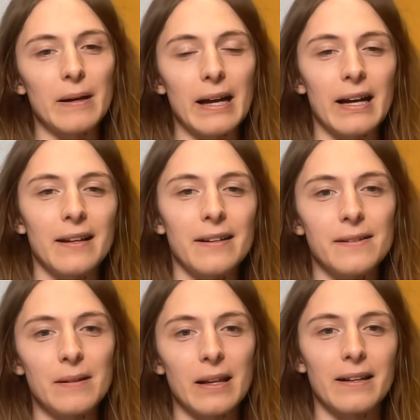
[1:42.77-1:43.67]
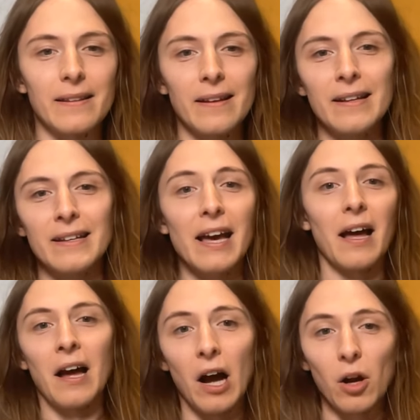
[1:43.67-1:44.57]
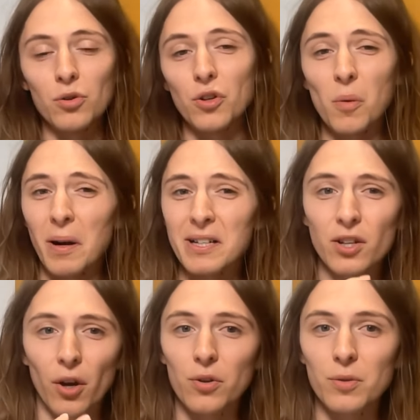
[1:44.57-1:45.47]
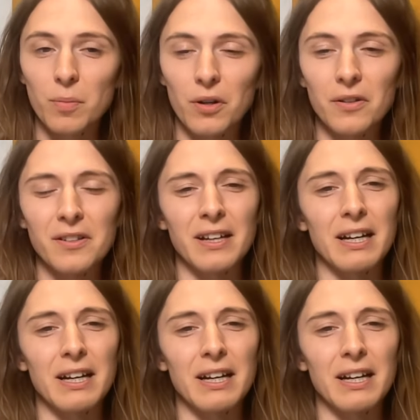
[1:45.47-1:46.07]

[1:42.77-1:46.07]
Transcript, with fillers: And like, yeah, I also go by TodePond,